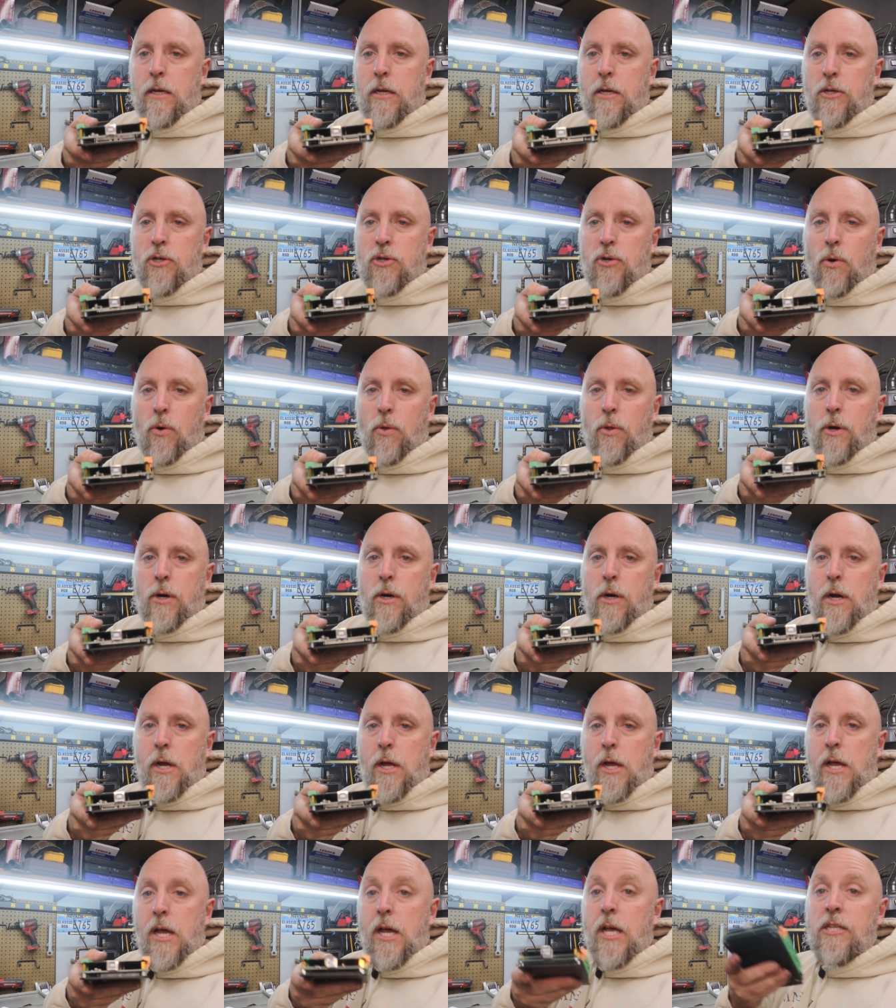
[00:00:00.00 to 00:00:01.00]
controller.
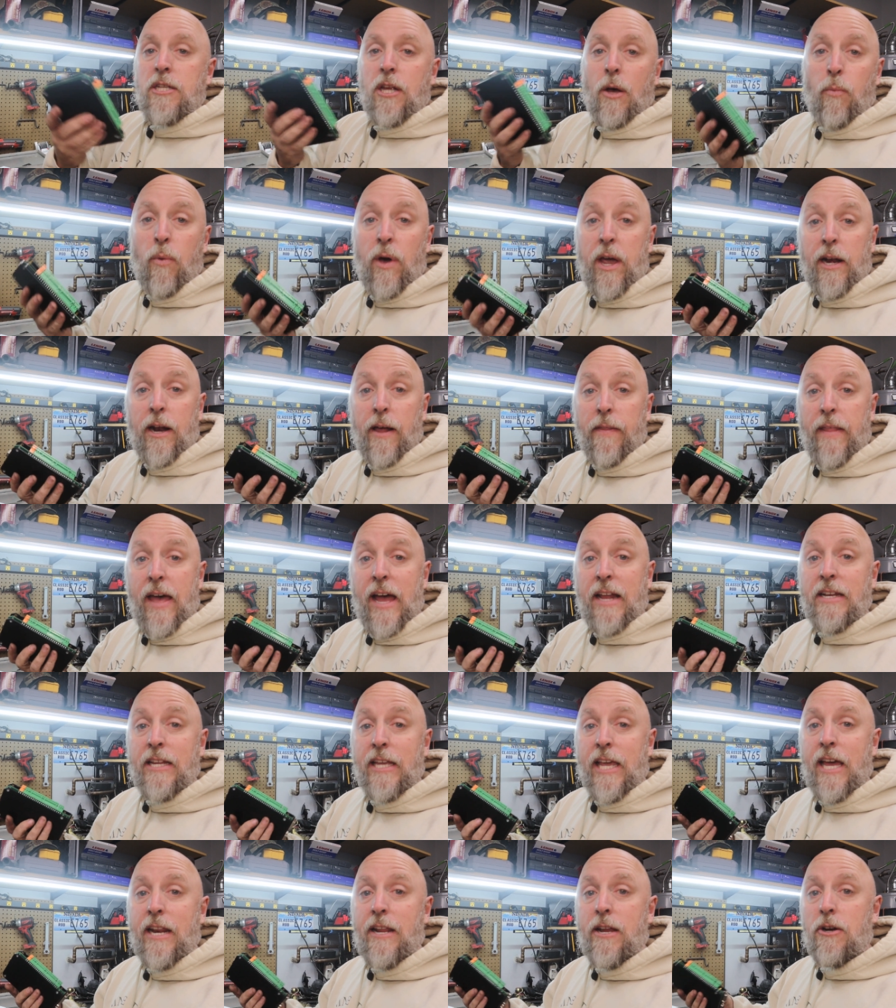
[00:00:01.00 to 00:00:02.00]
So I'm waiting on
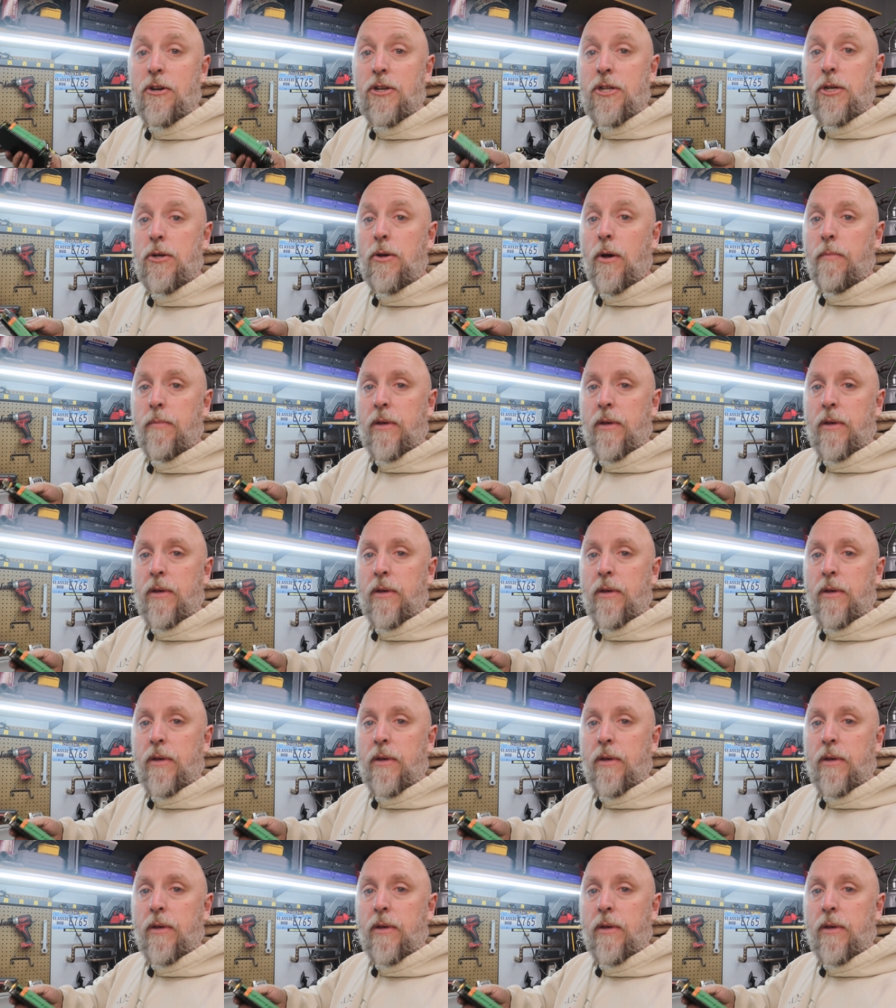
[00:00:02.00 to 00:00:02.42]
that to get here too.